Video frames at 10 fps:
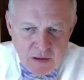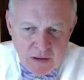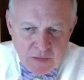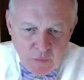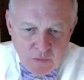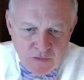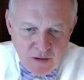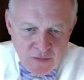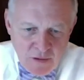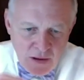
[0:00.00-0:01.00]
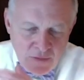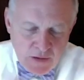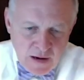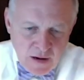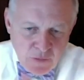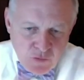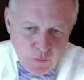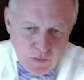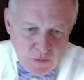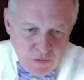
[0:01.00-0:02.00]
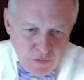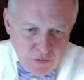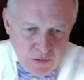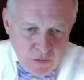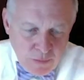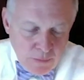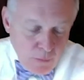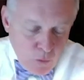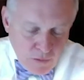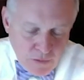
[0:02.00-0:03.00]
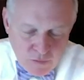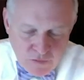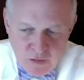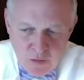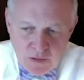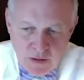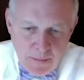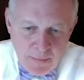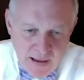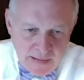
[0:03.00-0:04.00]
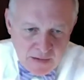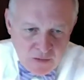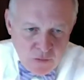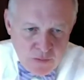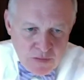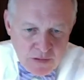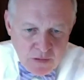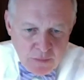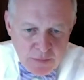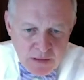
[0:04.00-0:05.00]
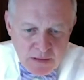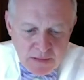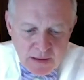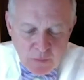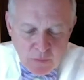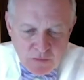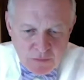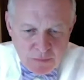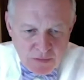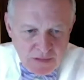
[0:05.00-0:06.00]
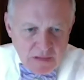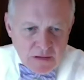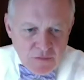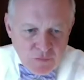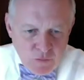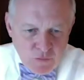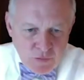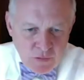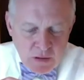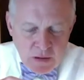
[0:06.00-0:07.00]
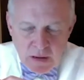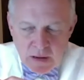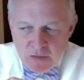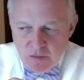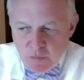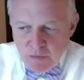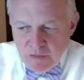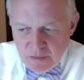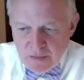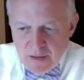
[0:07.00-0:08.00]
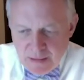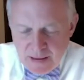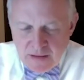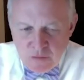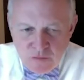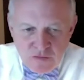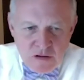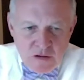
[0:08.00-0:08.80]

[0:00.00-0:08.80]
there was even an effort 20 or 30 or more years ago to combine endocrine therapy. That wasn't particularly fruitful. So we, again, used